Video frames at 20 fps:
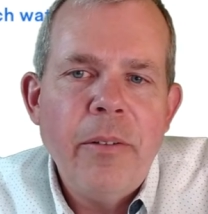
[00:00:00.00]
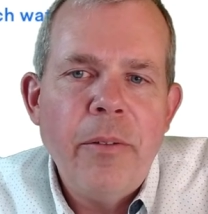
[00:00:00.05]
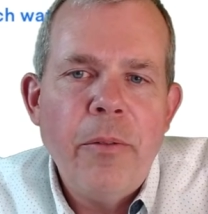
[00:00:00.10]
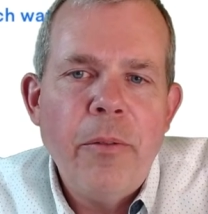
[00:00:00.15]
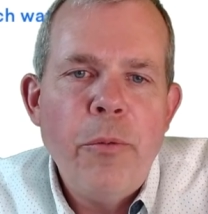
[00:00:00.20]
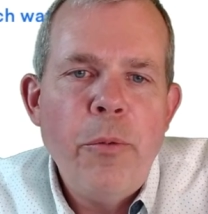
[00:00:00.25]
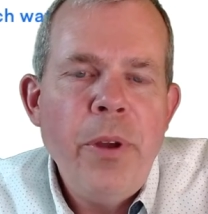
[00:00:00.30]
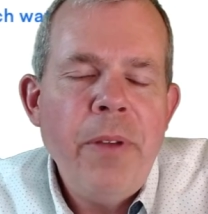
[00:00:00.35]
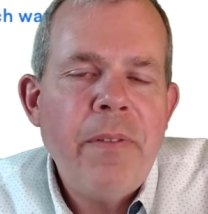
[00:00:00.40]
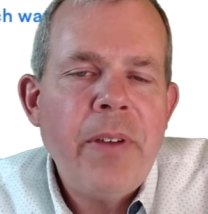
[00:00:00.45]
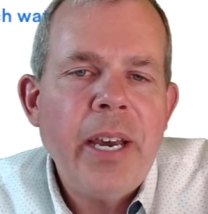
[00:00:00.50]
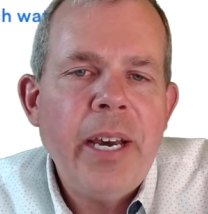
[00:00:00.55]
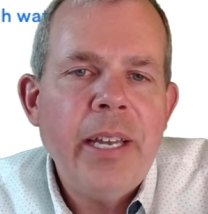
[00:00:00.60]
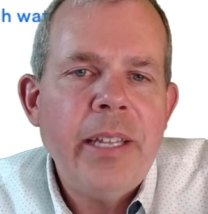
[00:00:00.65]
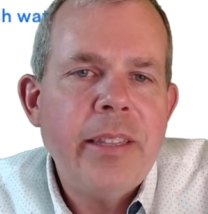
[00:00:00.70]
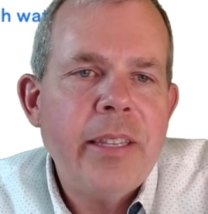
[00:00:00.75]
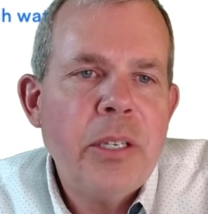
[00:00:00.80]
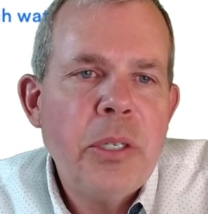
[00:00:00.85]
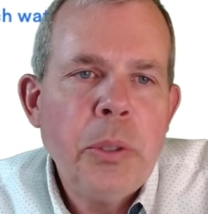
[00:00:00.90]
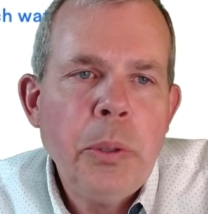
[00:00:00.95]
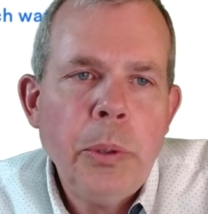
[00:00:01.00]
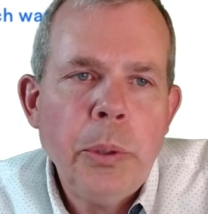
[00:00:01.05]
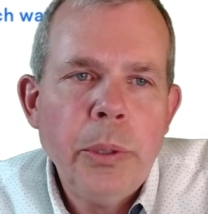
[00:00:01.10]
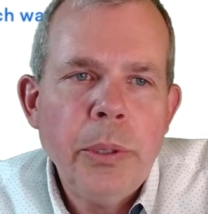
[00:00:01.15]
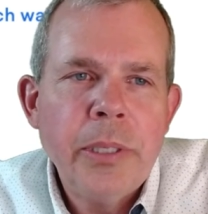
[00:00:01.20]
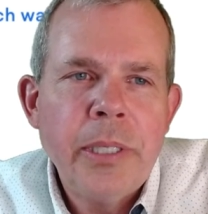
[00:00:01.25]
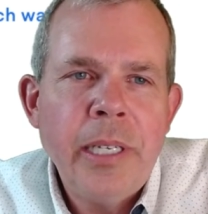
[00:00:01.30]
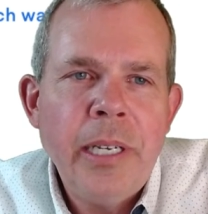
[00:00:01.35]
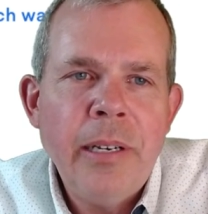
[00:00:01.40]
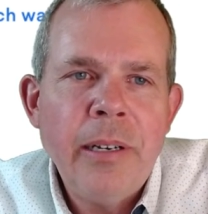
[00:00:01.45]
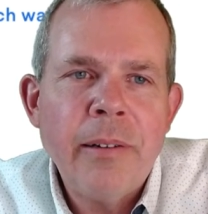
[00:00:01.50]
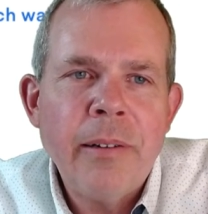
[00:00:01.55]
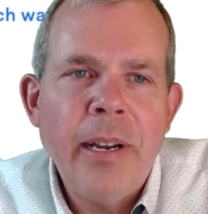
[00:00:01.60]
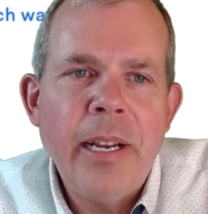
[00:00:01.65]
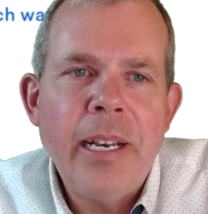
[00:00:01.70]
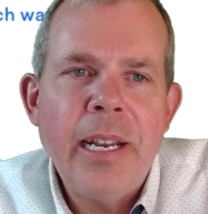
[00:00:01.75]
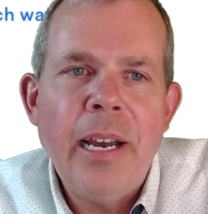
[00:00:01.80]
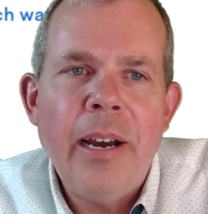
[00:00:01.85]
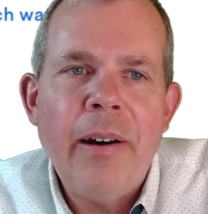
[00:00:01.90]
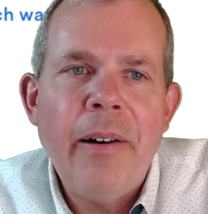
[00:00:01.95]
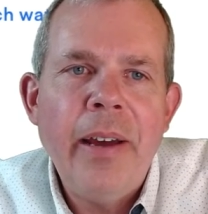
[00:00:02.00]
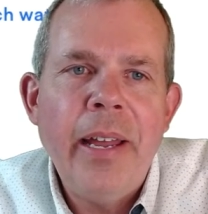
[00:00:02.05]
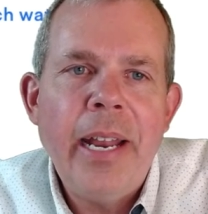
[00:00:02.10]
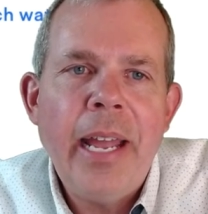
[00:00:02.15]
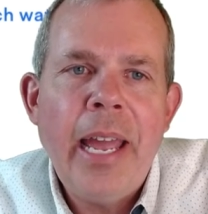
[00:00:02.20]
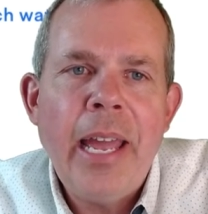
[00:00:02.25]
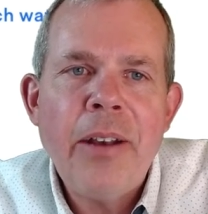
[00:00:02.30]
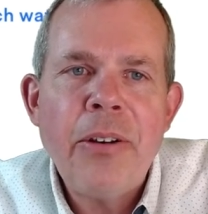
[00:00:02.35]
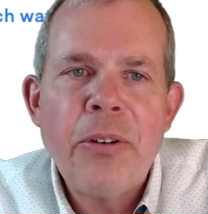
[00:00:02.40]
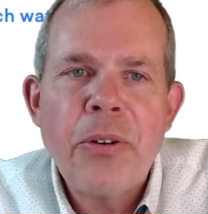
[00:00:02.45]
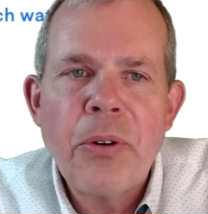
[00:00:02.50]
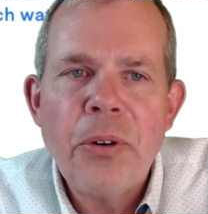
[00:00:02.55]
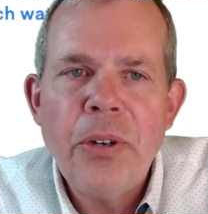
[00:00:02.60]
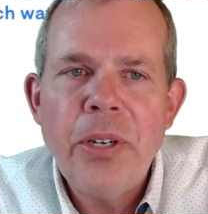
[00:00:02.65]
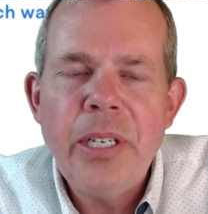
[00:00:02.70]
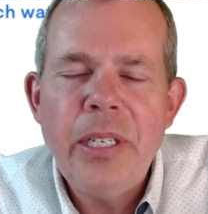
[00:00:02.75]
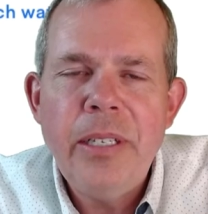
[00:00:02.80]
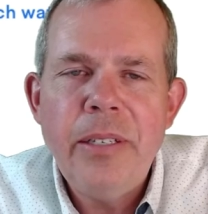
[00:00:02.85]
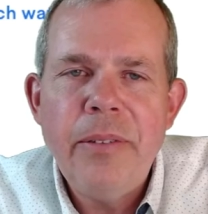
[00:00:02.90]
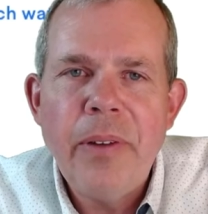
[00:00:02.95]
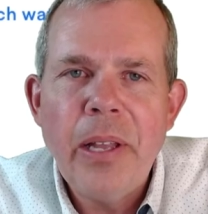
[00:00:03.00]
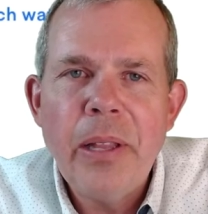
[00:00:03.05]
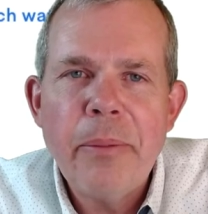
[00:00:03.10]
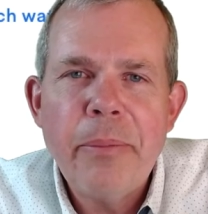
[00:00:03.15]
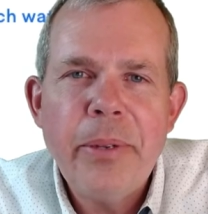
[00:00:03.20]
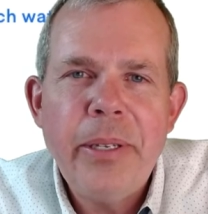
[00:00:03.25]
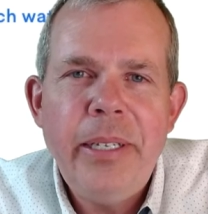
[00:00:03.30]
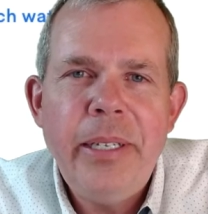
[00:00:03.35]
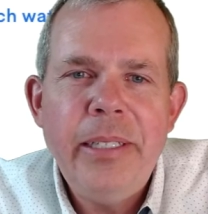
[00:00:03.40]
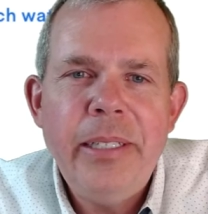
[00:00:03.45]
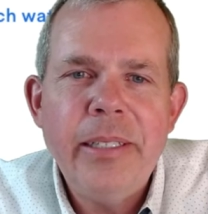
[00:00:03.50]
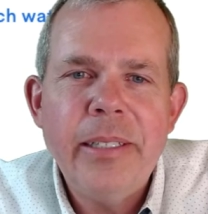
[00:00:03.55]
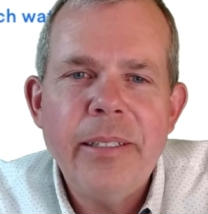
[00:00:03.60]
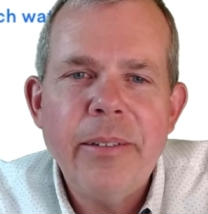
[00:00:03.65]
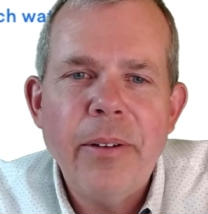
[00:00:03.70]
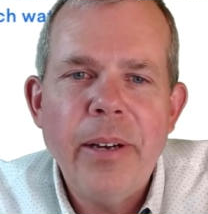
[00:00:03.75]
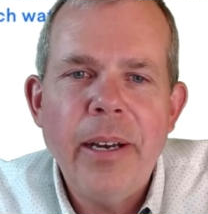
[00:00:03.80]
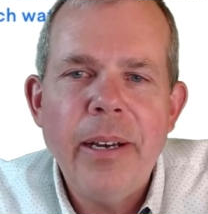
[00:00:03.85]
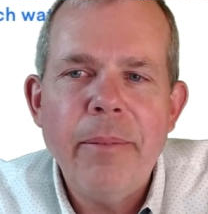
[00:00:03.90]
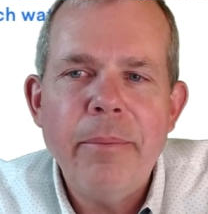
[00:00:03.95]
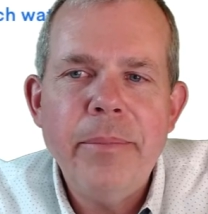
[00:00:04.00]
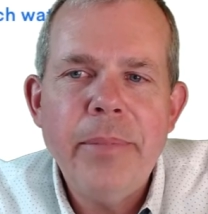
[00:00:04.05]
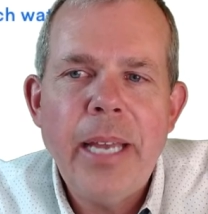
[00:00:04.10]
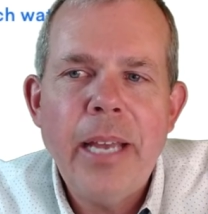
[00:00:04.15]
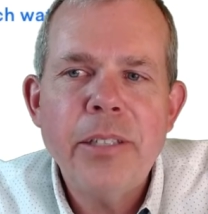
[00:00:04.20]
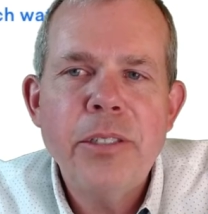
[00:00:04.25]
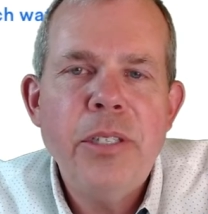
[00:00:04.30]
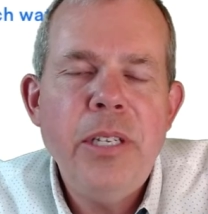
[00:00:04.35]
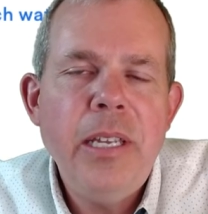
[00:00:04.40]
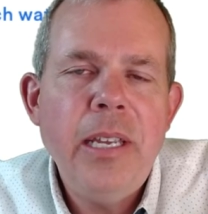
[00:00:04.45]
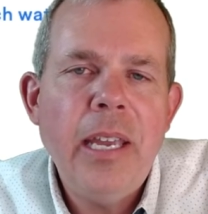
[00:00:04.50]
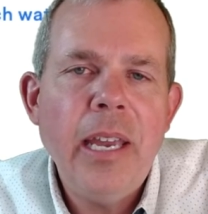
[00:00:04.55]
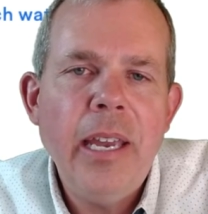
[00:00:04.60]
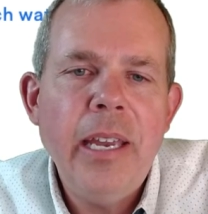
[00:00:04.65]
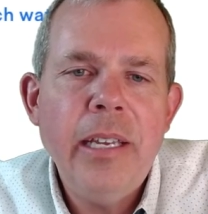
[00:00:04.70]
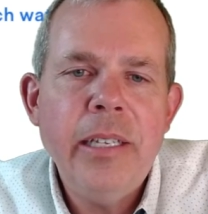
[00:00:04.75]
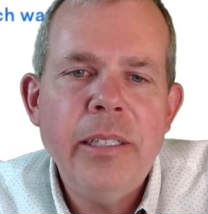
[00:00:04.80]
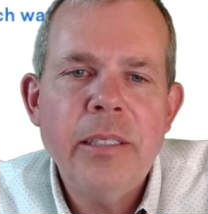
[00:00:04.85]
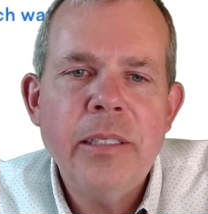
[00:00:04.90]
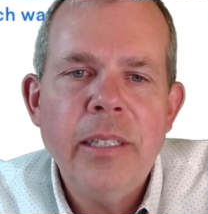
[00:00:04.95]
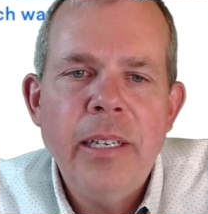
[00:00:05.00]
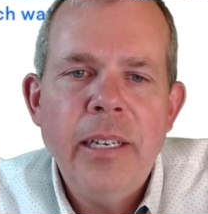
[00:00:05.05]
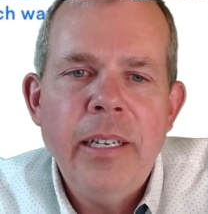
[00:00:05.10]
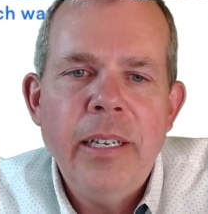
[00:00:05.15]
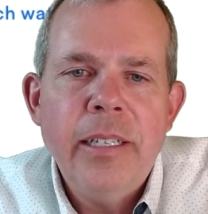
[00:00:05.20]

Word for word: We've got the tools here right now at Android developing um, SDKs